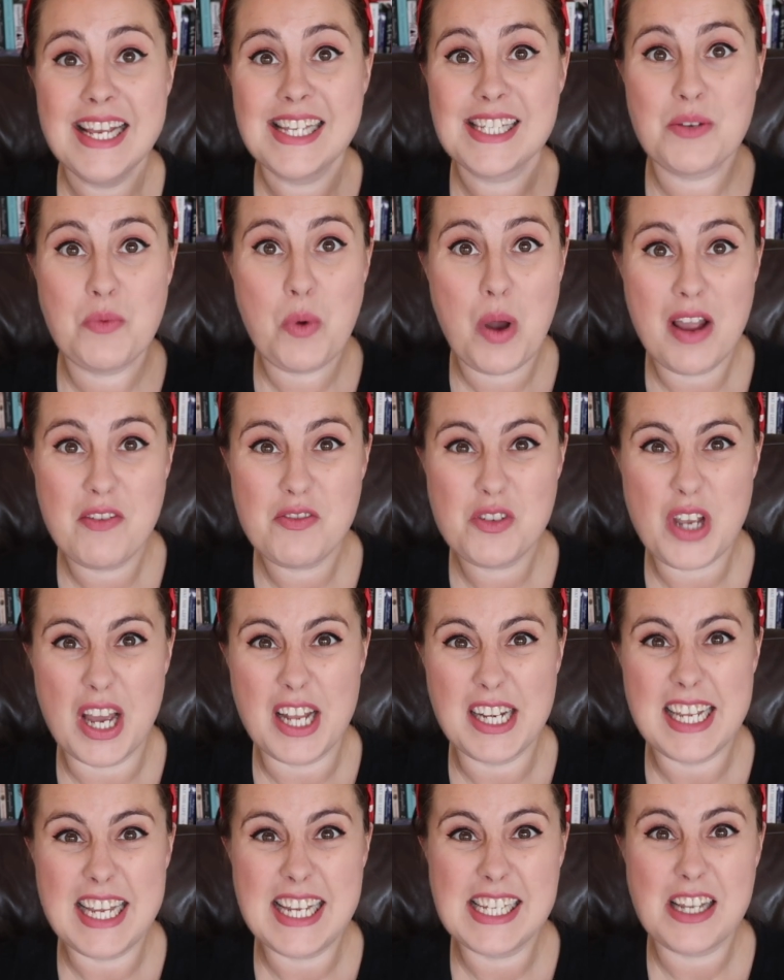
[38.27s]
So what I've
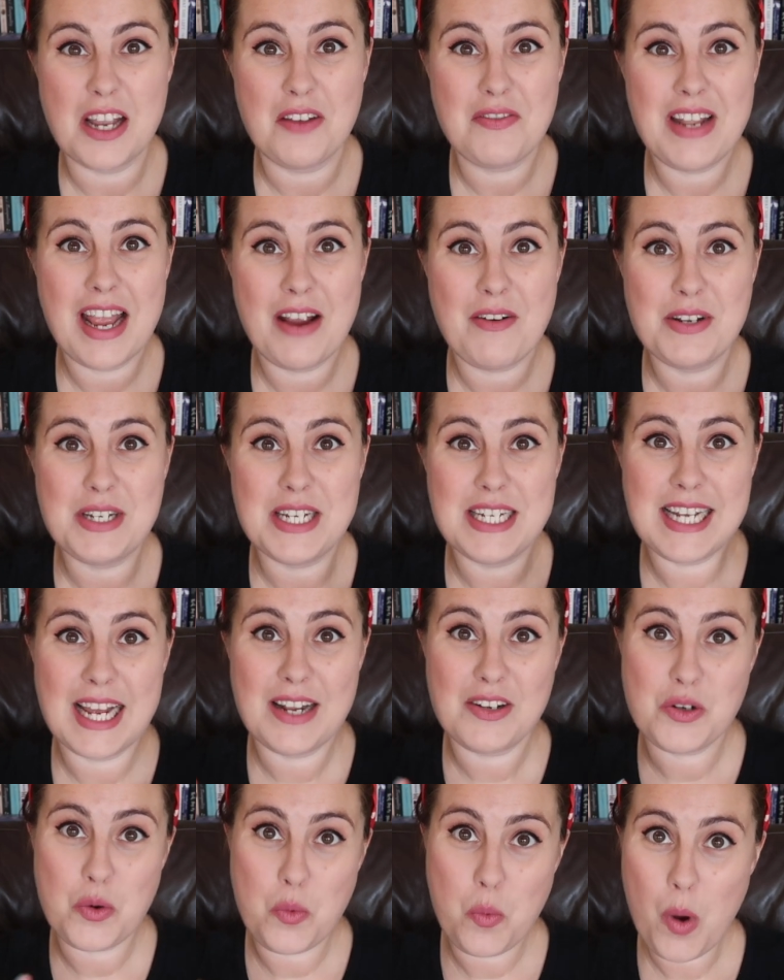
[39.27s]
done is I've narrowed it
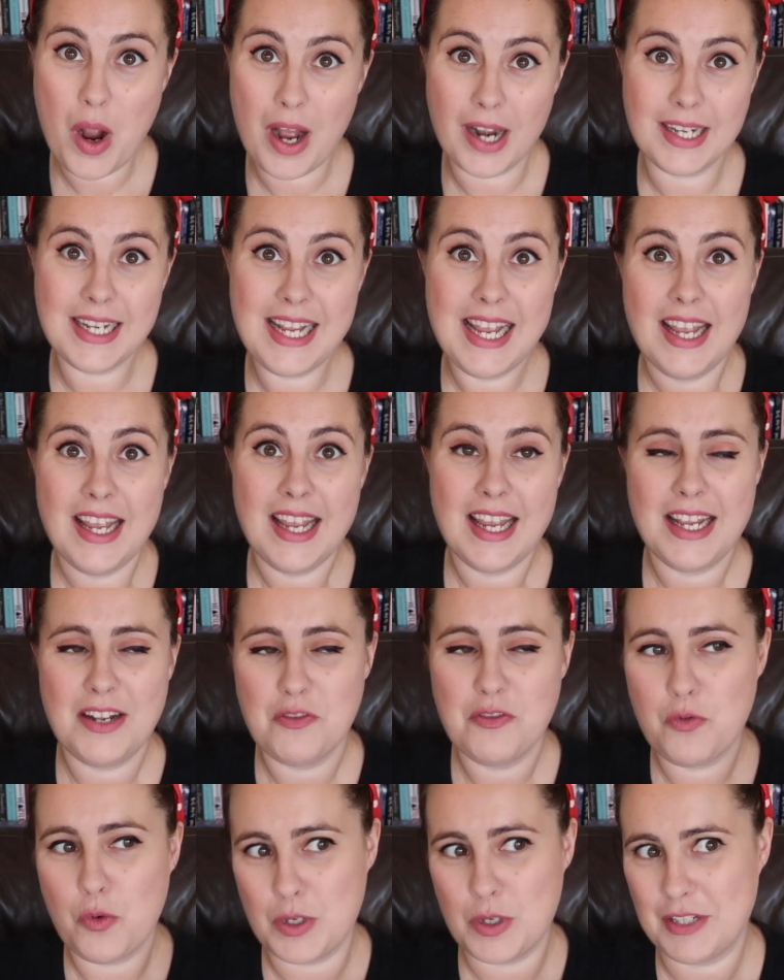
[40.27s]
down to one
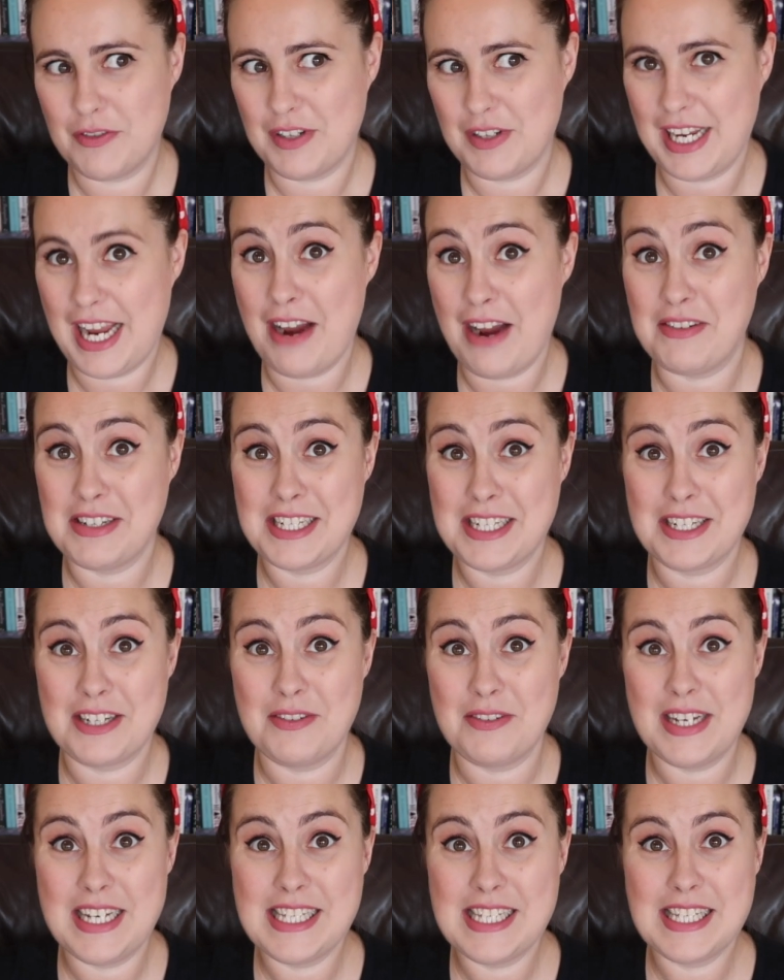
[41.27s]
in four different
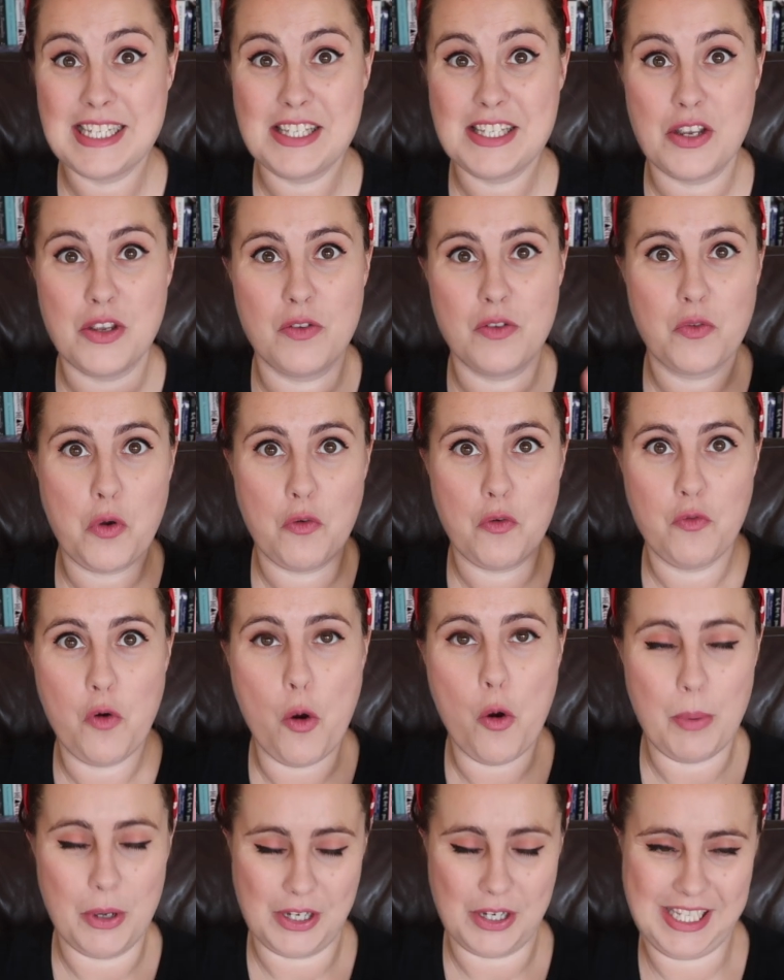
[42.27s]
categories. So you've got
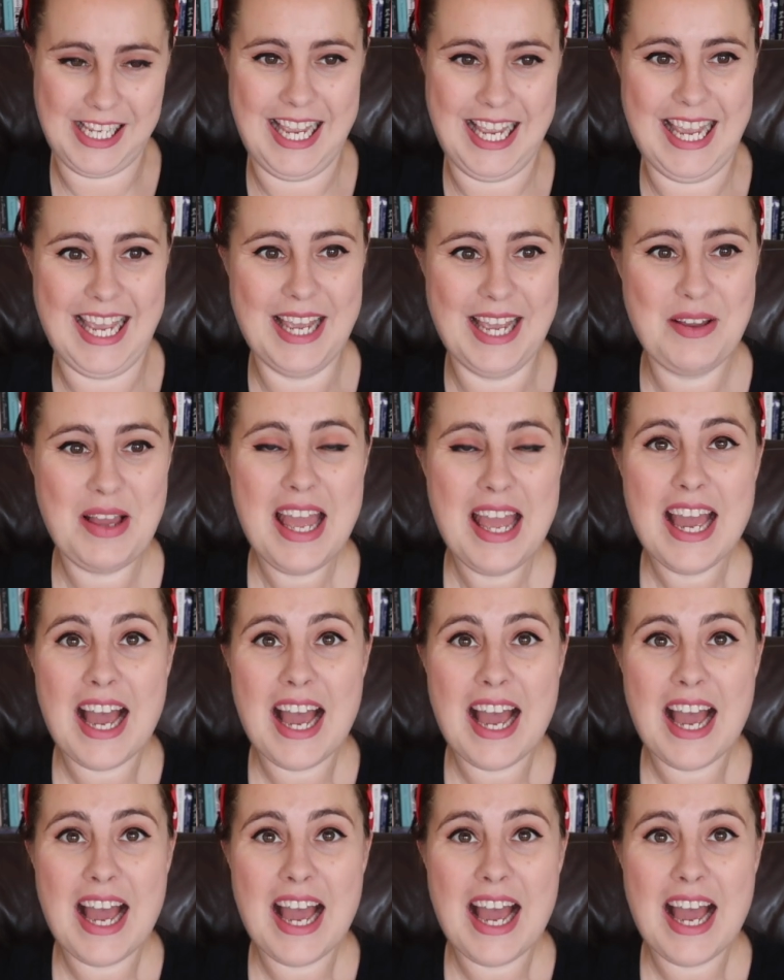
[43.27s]
four books here.